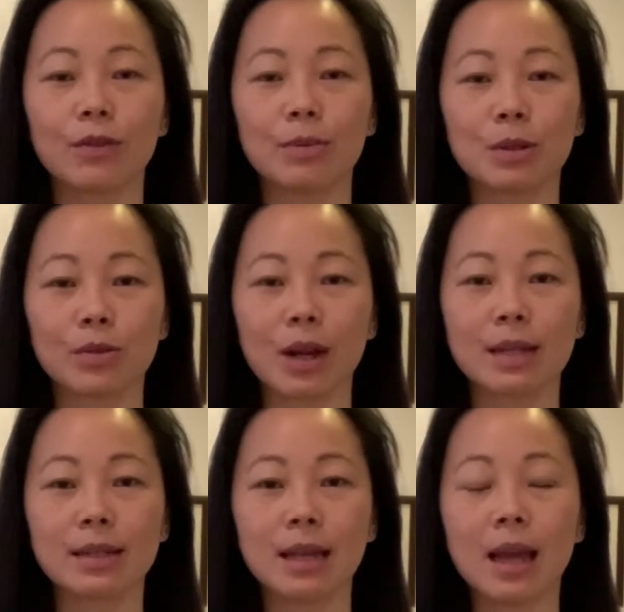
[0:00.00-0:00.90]
from
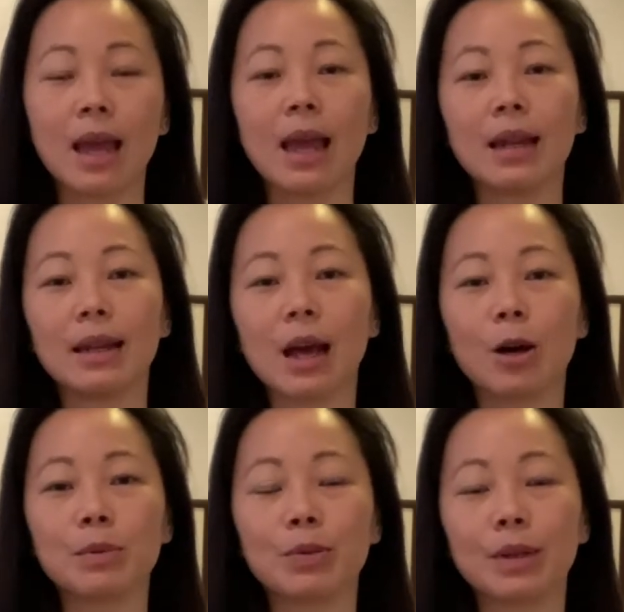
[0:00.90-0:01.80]
stress, and it
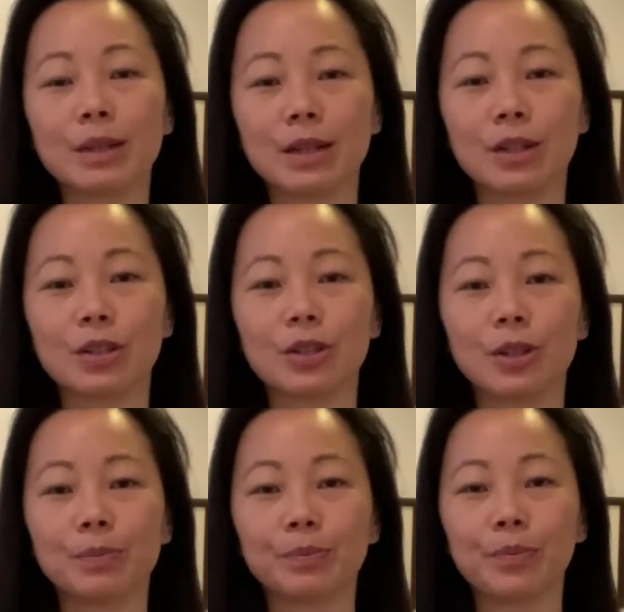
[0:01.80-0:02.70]
helps with
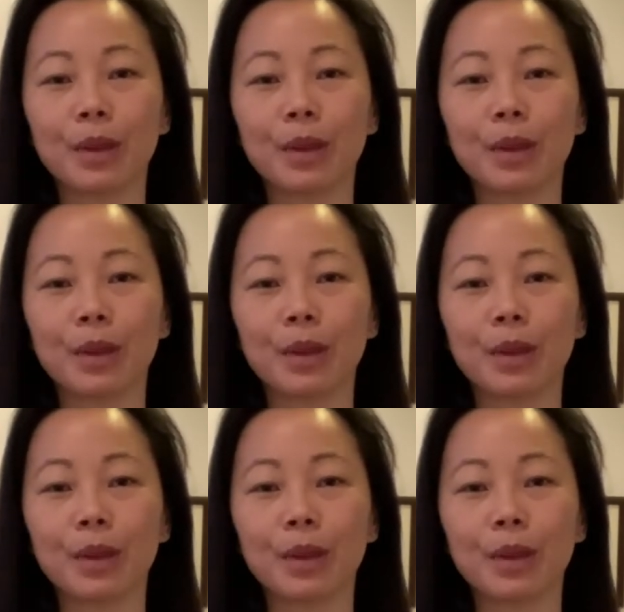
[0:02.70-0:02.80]
digestion.